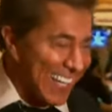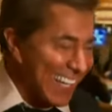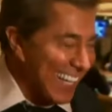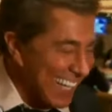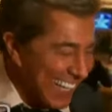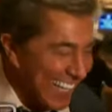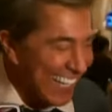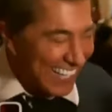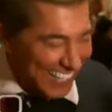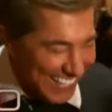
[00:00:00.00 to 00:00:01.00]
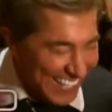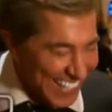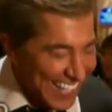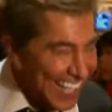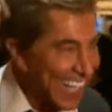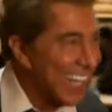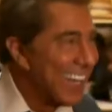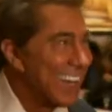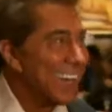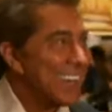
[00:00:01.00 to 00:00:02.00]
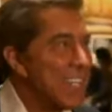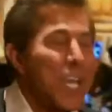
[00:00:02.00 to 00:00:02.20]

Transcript: the only way to win in a casino